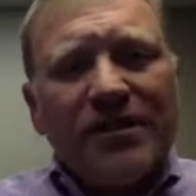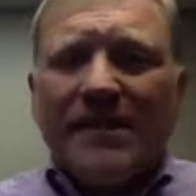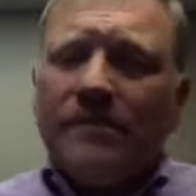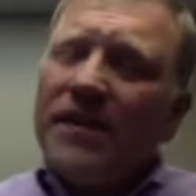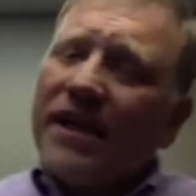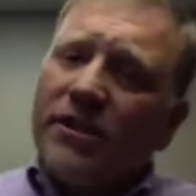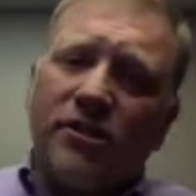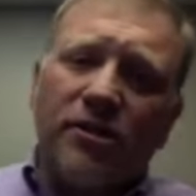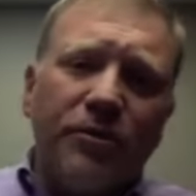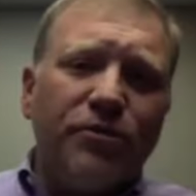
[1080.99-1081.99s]
It seems like
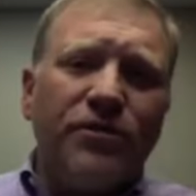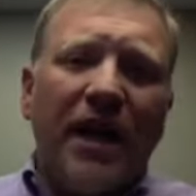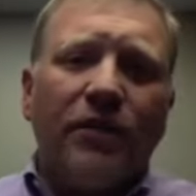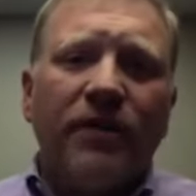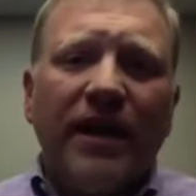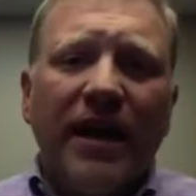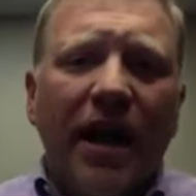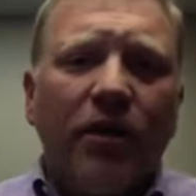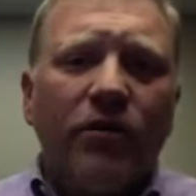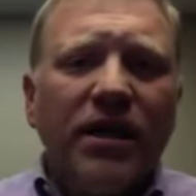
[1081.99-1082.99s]
it's slowing you down right
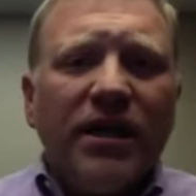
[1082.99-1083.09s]
now.